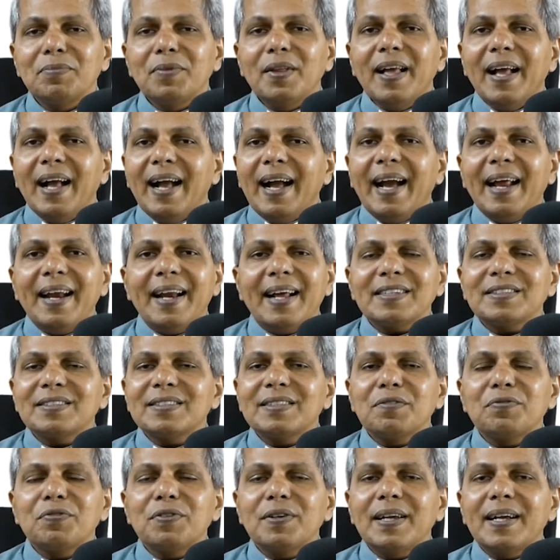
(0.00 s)
And
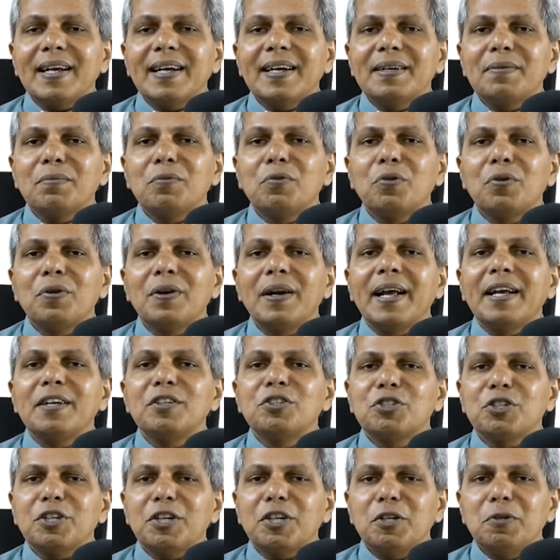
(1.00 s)
Astafi, a
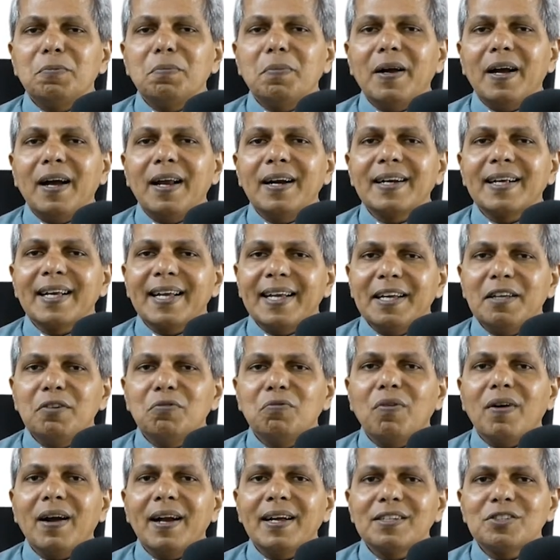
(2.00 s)
good-natured man, he
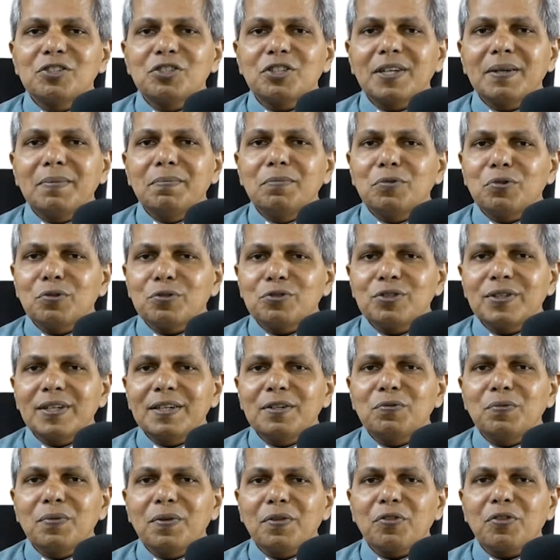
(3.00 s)
invites him to sit
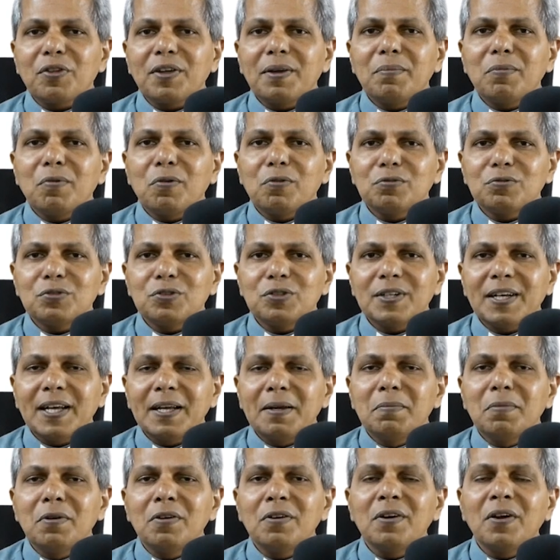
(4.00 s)
with him on the
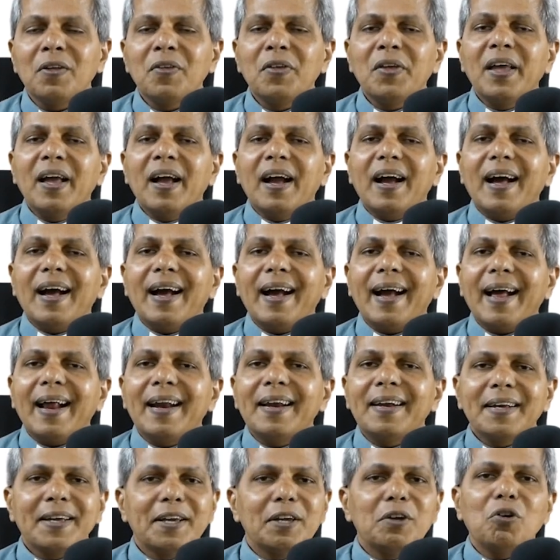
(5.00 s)
table, and
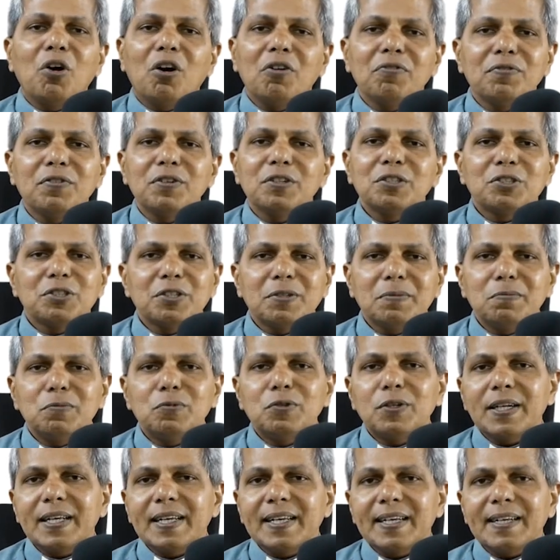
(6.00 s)
he offers him
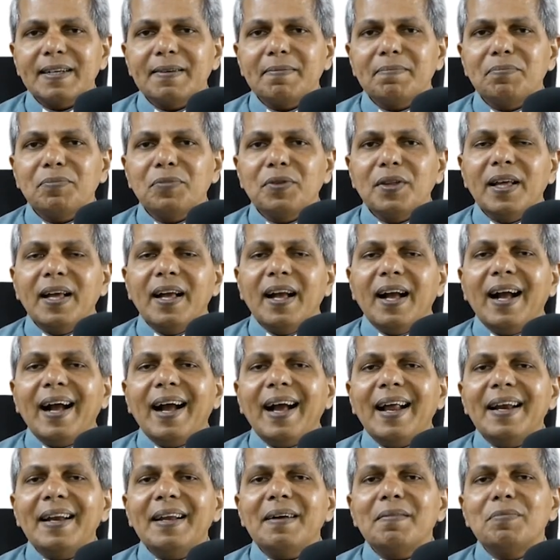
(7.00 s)
drink.
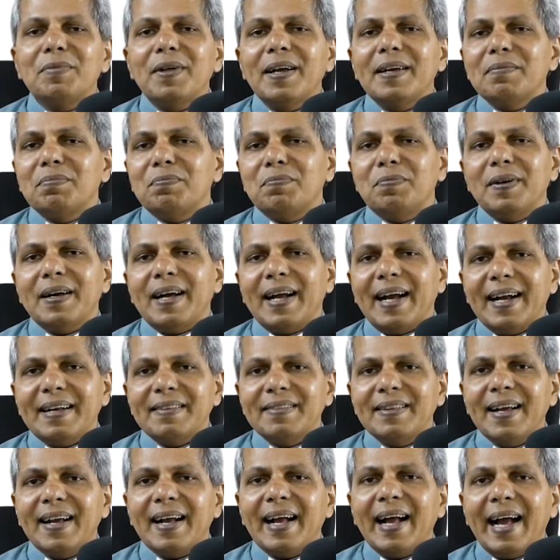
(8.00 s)
And
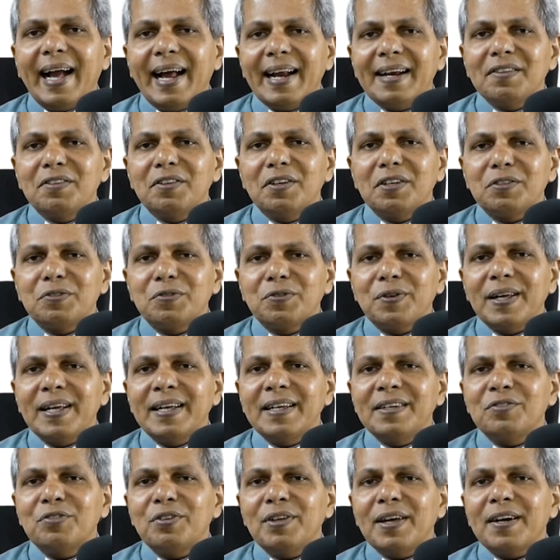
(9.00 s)
they had their
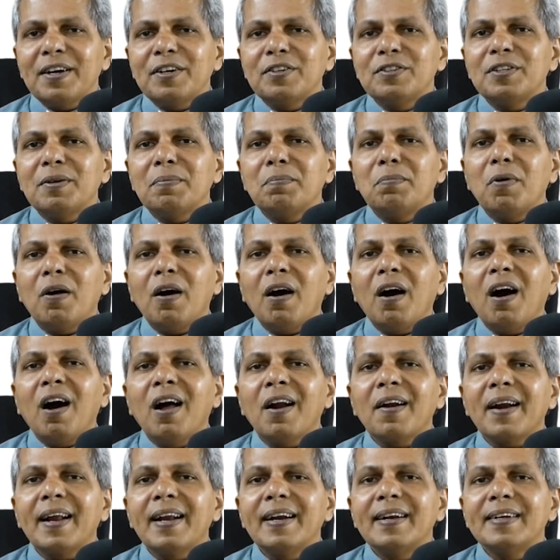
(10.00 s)
drink there in the bar,
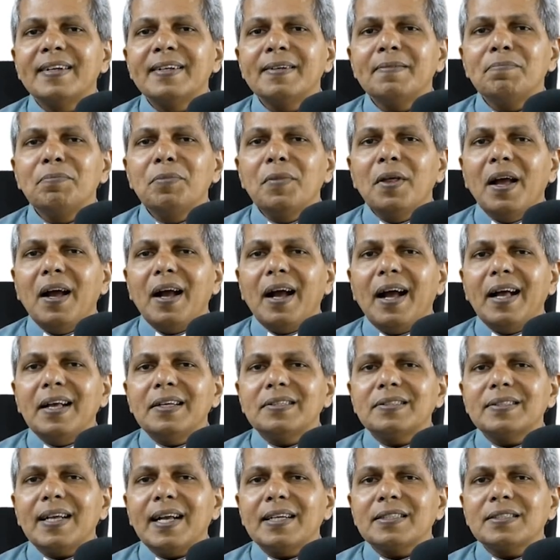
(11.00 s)
and as
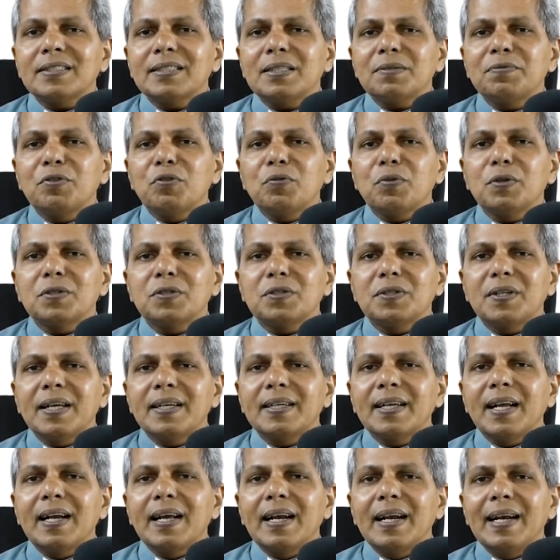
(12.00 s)
Astafi was
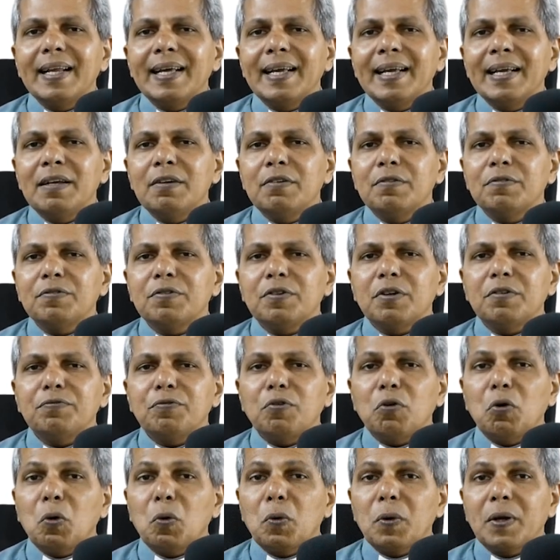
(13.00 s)
taking leave
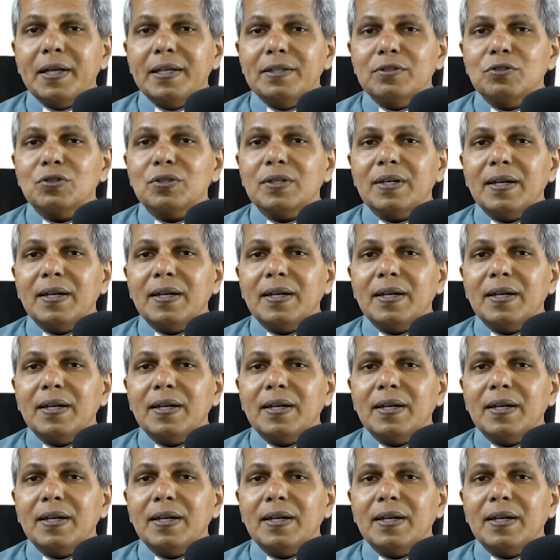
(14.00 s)
for his